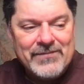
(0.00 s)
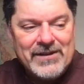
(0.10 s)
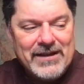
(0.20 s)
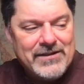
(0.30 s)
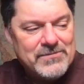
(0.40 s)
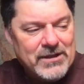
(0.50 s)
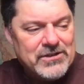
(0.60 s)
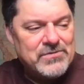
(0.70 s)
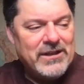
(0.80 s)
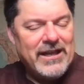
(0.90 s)
And as much
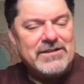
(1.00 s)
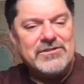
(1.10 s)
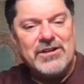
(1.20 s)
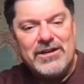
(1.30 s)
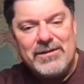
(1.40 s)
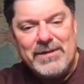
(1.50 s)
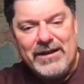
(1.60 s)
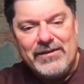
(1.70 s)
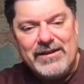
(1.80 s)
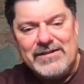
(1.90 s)
as we like to talk
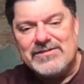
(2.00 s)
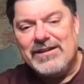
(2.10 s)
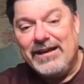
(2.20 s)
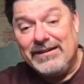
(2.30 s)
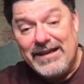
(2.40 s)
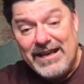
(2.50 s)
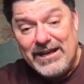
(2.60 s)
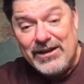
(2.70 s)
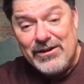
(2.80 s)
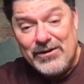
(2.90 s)
about things like
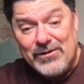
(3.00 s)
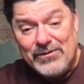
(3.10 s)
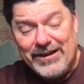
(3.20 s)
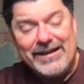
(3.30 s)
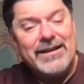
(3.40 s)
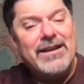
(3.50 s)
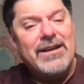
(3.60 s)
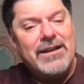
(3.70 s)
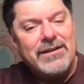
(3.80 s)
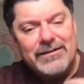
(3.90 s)
letting go
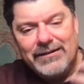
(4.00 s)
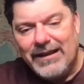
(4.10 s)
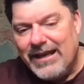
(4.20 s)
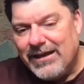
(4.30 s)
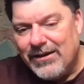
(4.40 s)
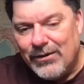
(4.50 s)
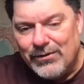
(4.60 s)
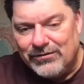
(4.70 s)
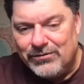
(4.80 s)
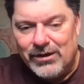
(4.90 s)

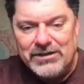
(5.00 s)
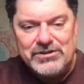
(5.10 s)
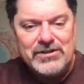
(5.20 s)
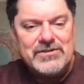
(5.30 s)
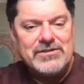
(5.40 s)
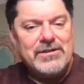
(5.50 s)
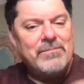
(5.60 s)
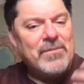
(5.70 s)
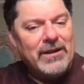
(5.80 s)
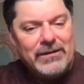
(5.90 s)
of grudges,
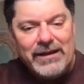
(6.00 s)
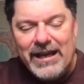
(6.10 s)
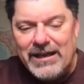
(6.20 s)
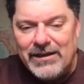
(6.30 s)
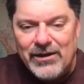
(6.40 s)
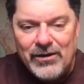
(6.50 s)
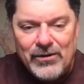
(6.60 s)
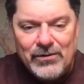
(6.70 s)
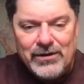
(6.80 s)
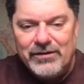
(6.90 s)
letting
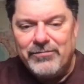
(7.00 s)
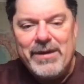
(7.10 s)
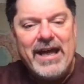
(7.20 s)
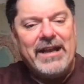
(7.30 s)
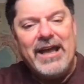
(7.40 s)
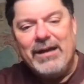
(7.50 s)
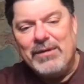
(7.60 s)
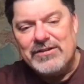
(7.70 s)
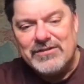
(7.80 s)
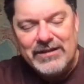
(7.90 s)
go of bad
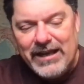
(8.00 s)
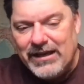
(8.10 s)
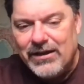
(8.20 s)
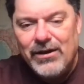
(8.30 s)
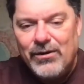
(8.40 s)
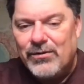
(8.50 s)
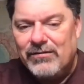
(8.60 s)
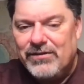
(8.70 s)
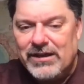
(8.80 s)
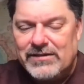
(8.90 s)
habits, letting go
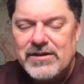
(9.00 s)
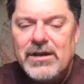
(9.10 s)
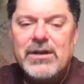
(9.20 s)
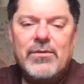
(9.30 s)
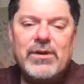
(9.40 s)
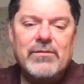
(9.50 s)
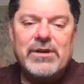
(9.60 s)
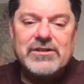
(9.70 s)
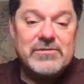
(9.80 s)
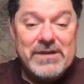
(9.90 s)
of things, we
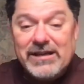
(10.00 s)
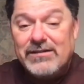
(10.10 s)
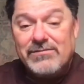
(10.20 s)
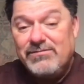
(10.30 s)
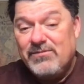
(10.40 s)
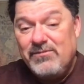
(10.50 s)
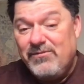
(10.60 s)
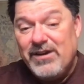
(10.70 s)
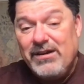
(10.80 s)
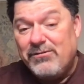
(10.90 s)
speak
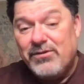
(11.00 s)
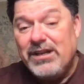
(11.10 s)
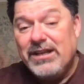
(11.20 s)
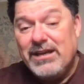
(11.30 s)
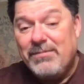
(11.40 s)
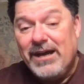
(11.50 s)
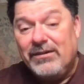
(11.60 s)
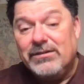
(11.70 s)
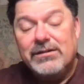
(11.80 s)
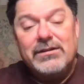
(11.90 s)
very freely
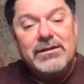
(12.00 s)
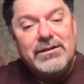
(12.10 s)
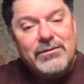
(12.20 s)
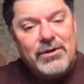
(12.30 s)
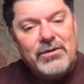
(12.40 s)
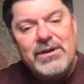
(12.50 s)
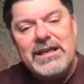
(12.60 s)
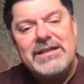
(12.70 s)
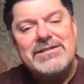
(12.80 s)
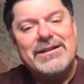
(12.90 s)
about what do we
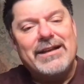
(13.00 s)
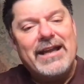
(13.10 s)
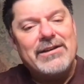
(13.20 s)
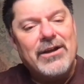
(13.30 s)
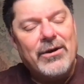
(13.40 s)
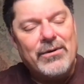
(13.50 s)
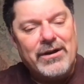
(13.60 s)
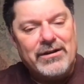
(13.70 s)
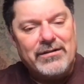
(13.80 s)
need to let go